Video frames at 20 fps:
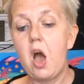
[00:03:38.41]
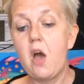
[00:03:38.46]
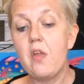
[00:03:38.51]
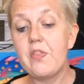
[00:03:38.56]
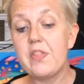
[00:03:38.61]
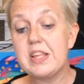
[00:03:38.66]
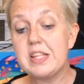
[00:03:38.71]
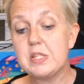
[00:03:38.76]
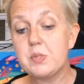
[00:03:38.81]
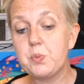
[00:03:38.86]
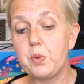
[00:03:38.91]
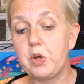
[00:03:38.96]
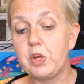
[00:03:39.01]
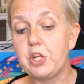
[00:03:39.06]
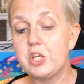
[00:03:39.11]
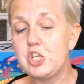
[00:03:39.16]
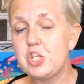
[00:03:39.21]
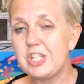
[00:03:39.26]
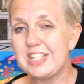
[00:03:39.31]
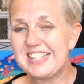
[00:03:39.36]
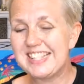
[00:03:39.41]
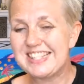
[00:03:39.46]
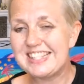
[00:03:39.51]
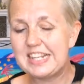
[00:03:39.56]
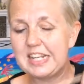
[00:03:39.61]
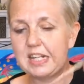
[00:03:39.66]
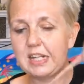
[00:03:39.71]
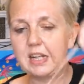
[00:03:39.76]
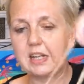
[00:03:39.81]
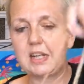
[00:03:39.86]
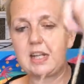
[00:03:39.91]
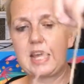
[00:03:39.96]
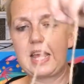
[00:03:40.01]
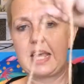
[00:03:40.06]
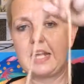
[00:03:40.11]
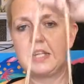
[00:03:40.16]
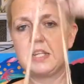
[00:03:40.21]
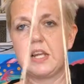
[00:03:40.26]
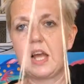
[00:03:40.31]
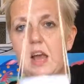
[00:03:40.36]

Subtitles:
This one, just as a little hint,